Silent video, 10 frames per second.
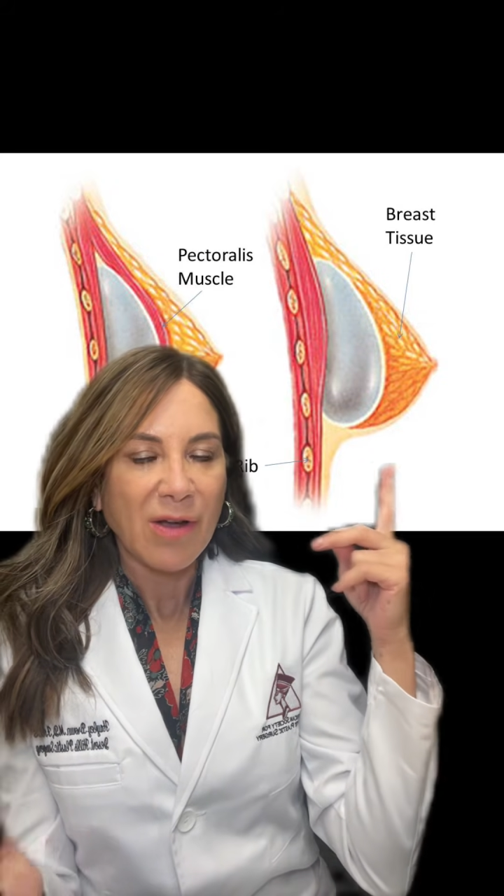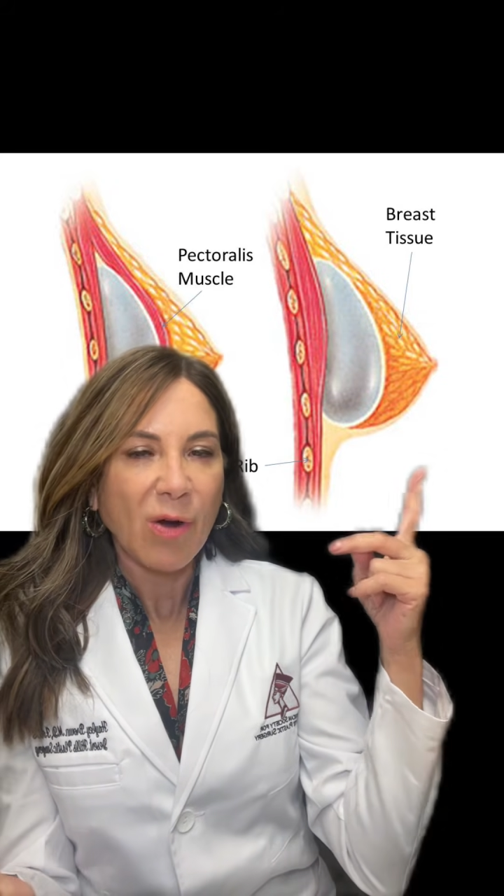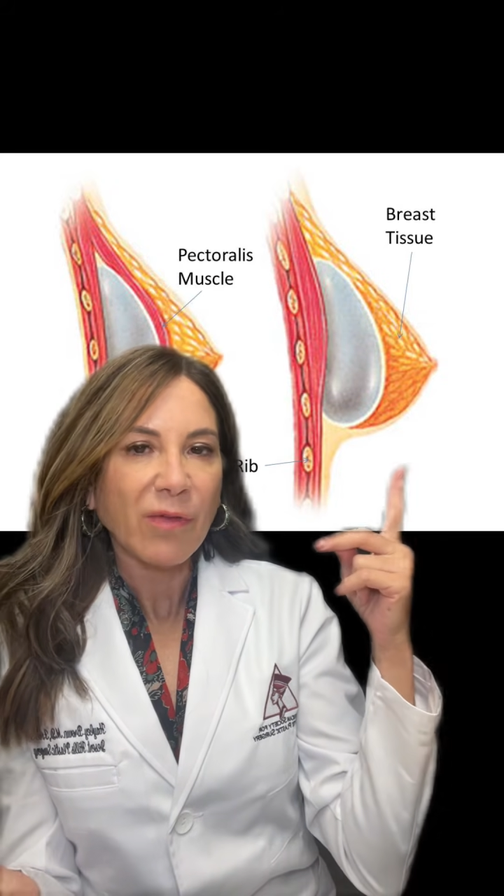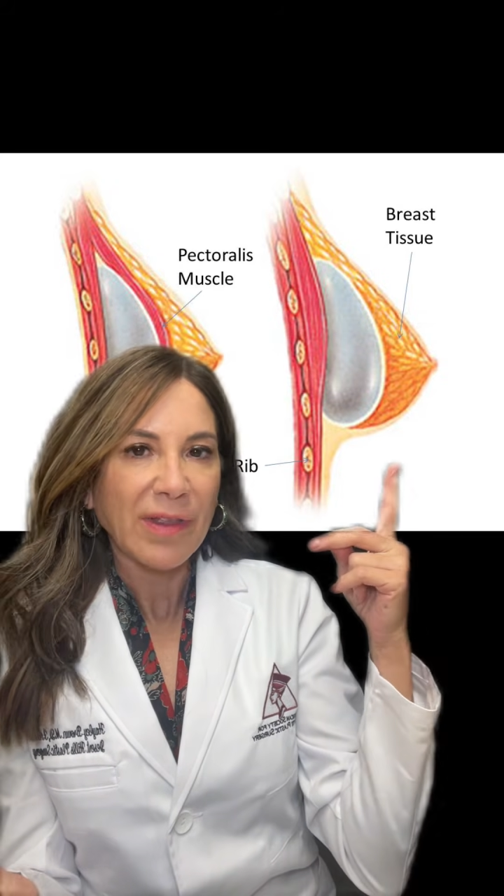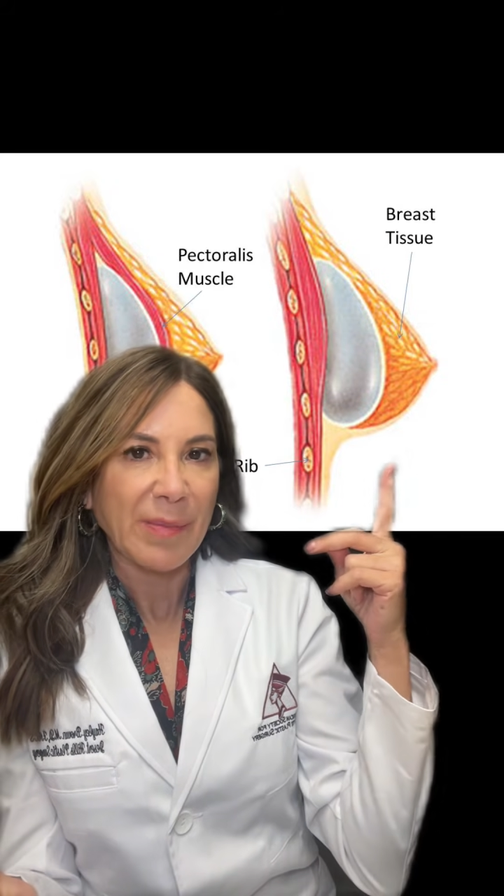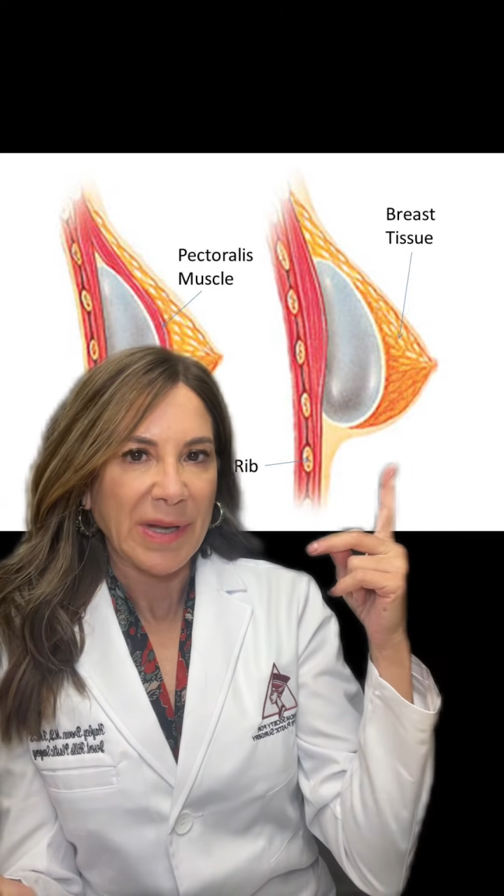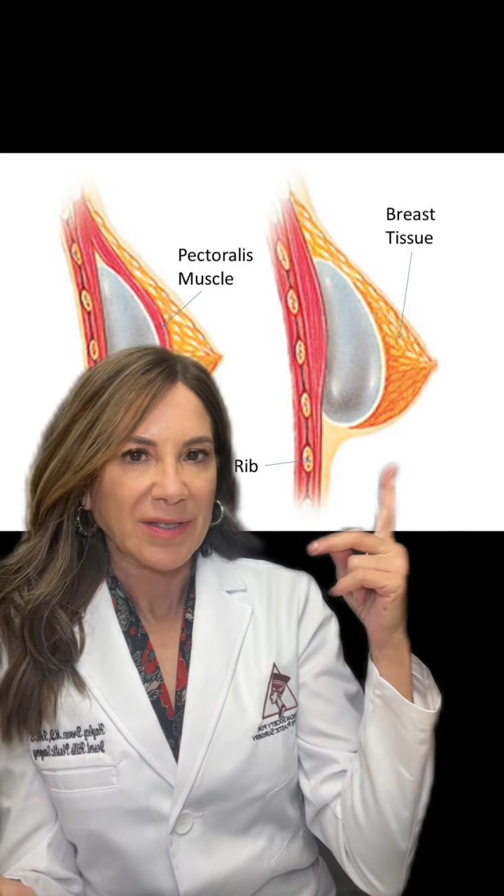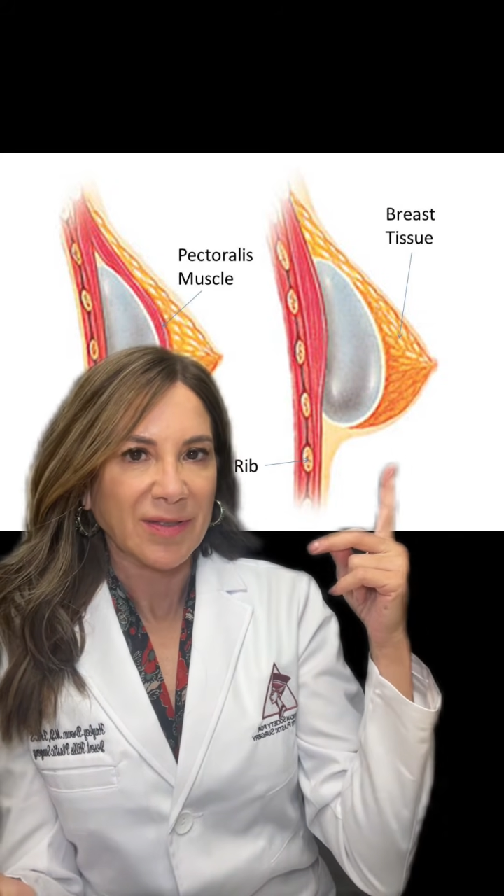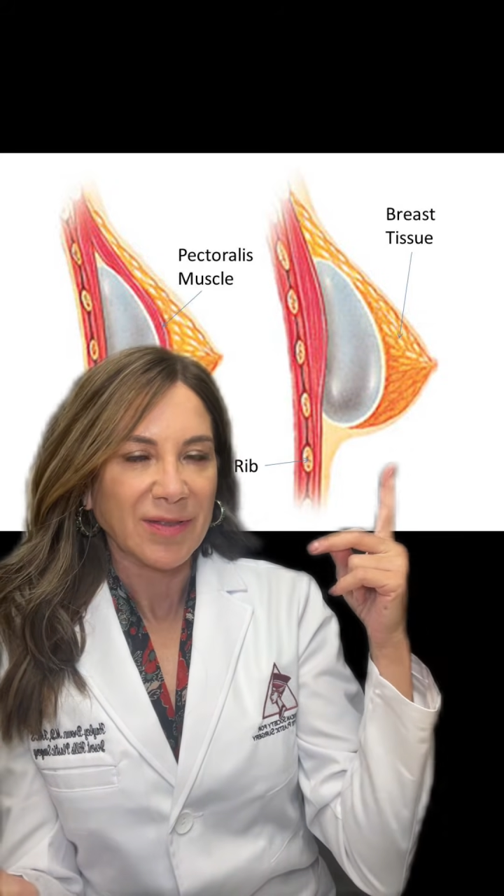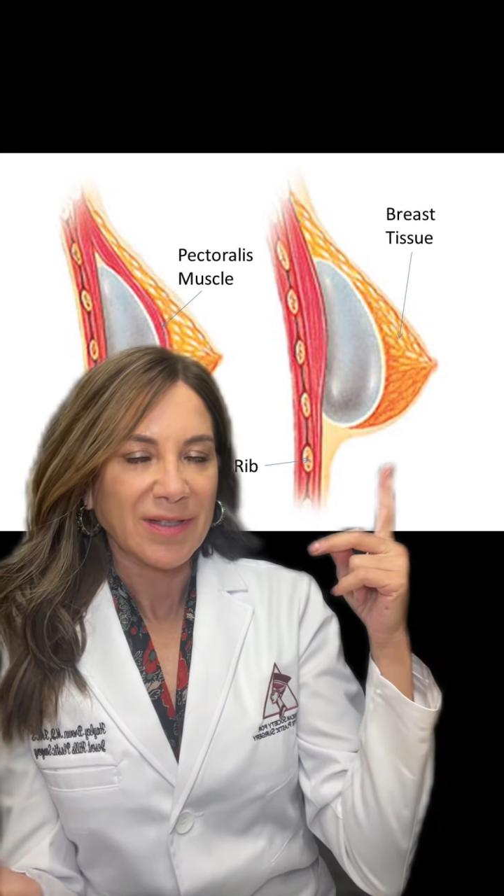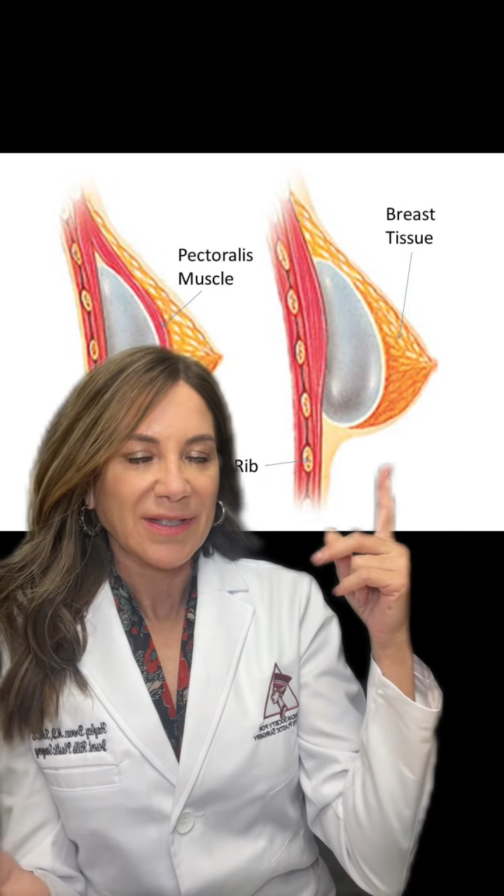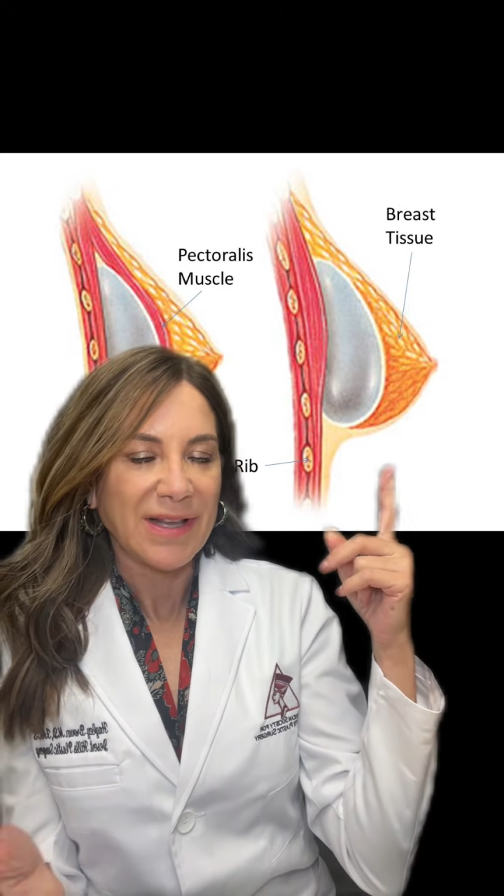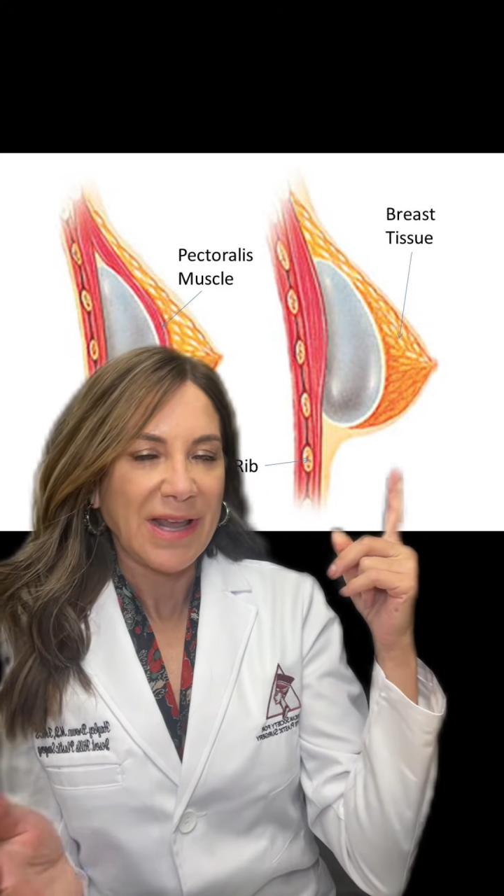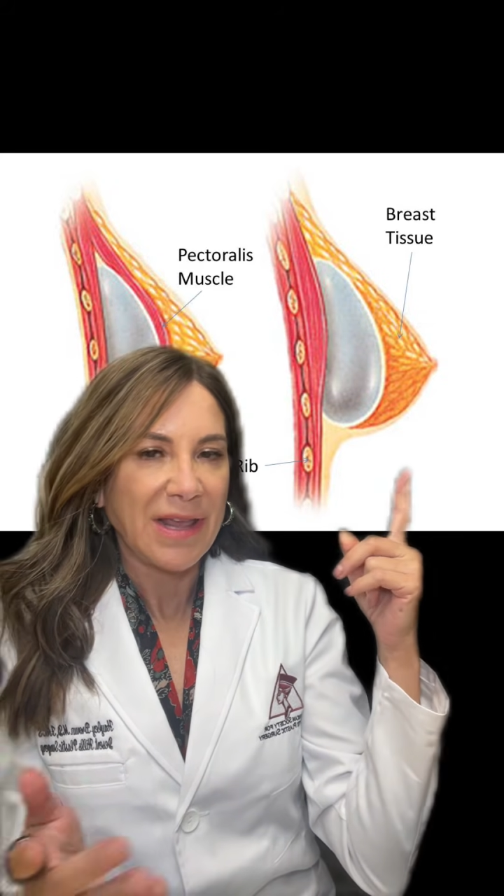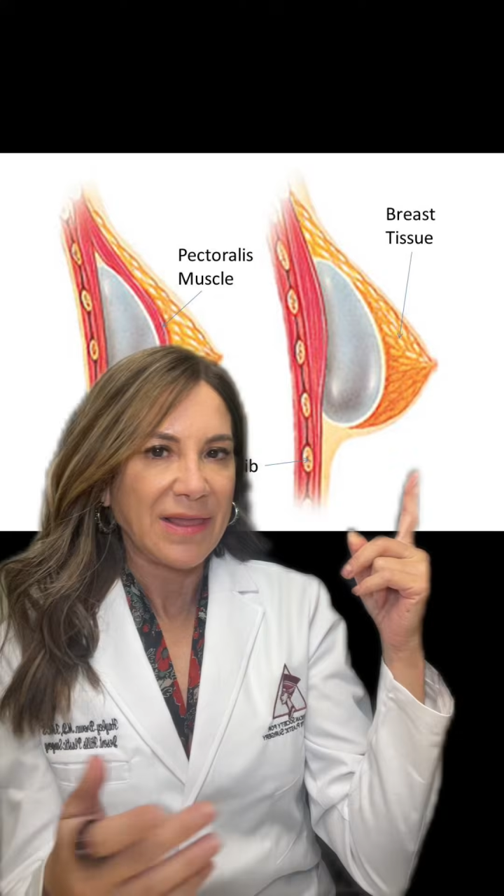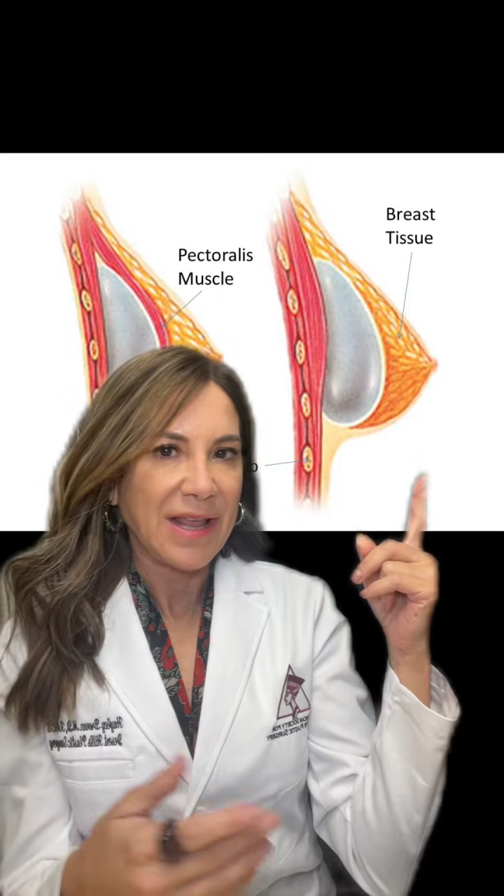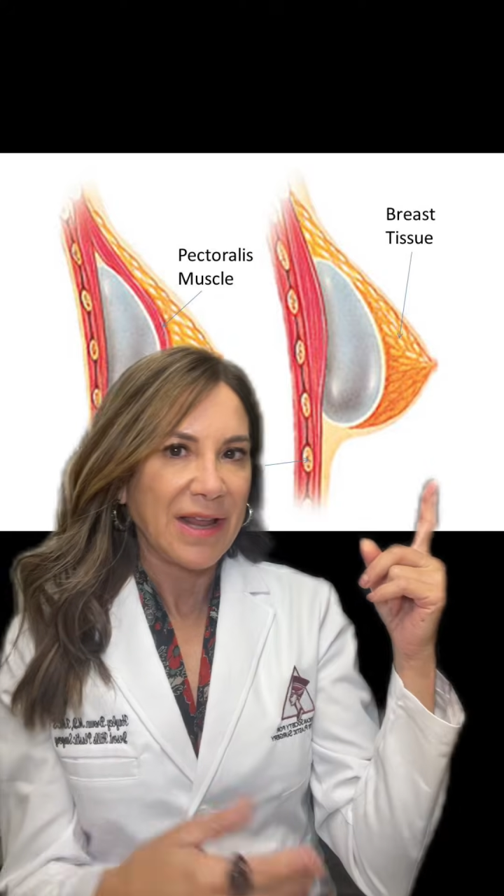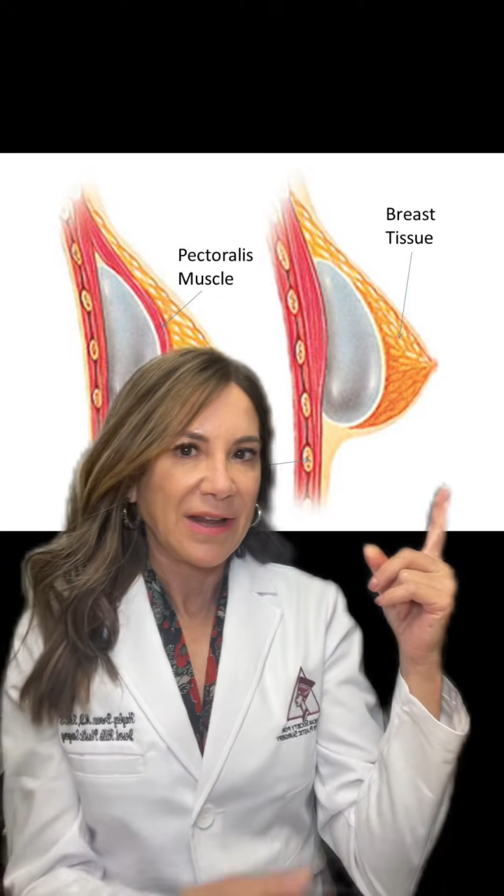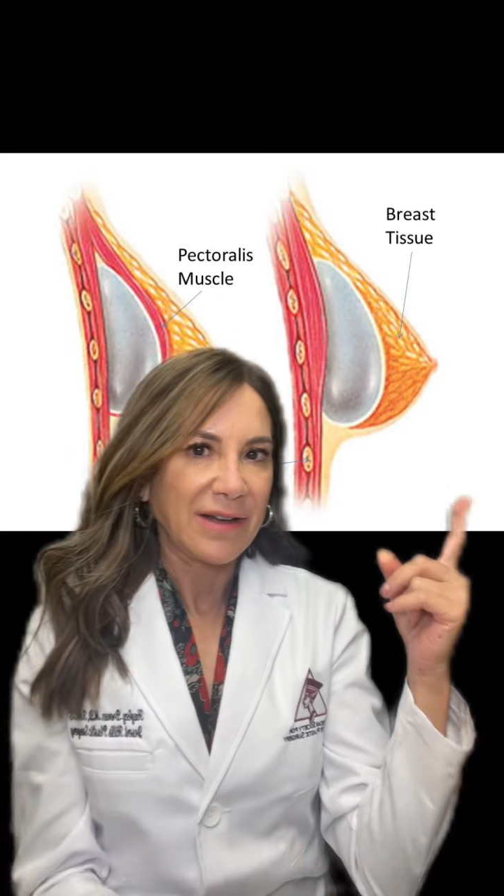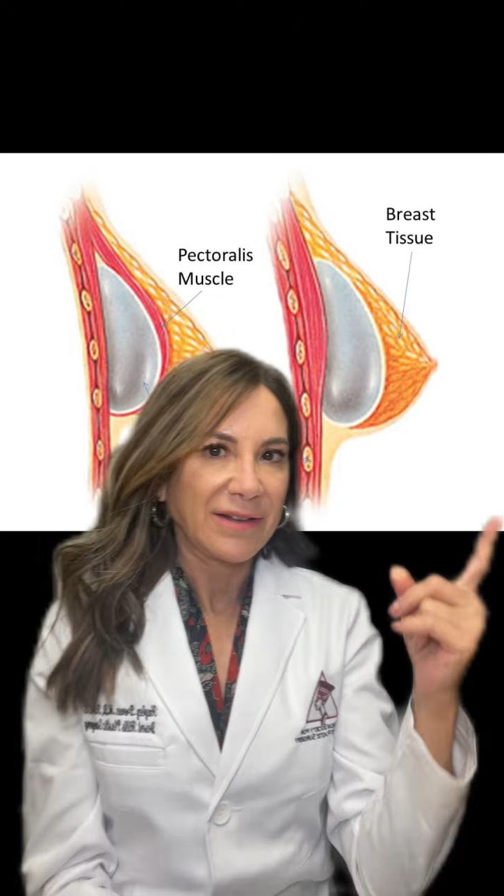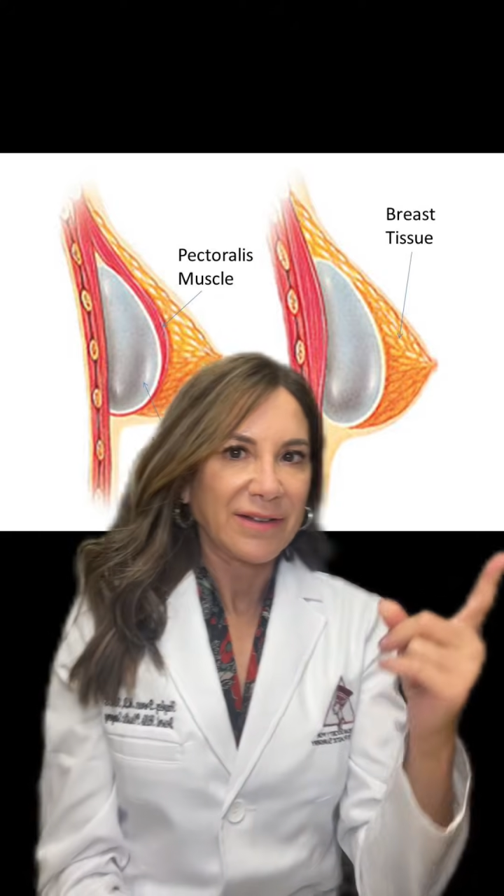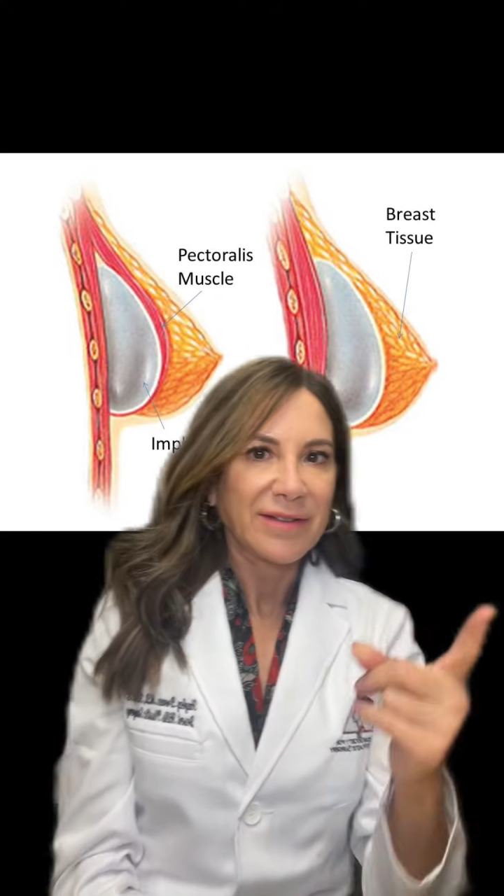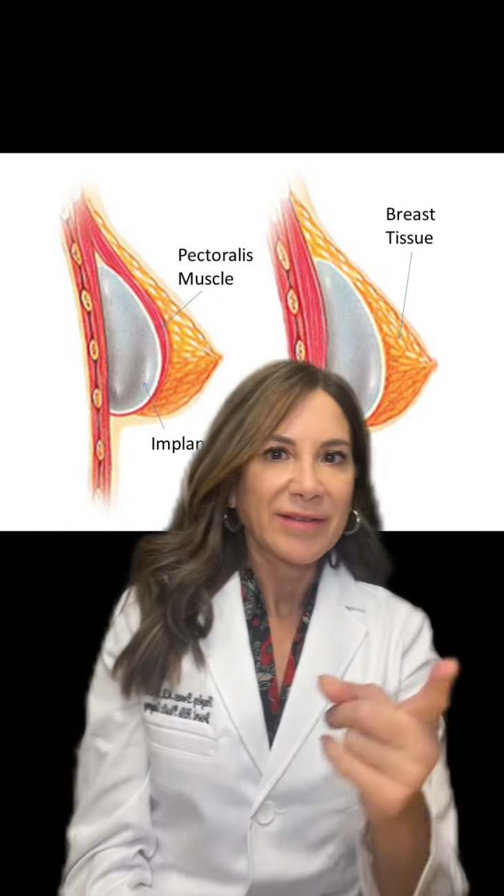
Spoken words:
over the muscles, and then